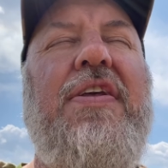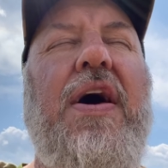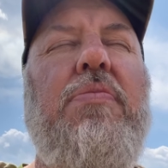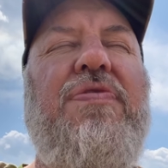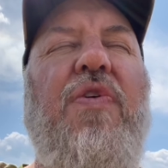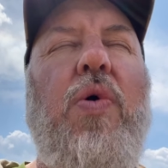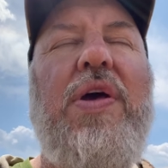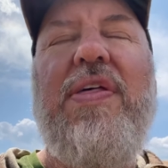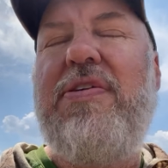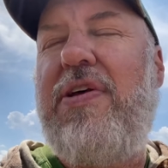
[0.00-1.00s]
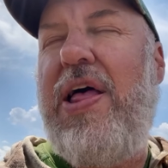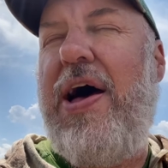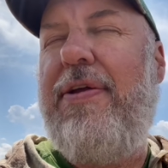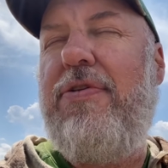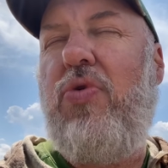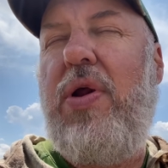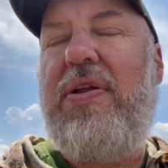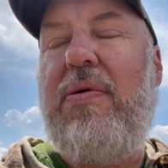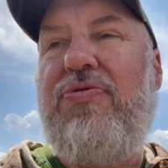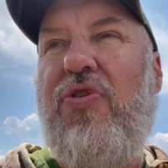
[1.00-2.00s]
times 40. That's a lot. 20
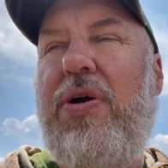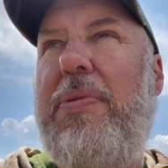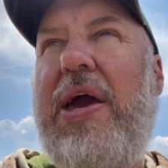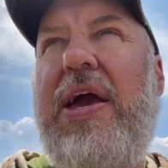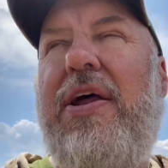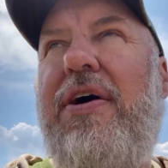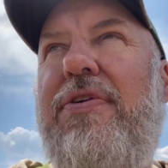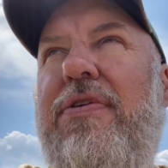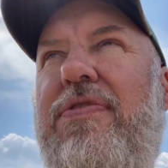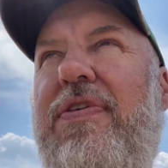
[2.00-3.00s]
times 40 would be 800.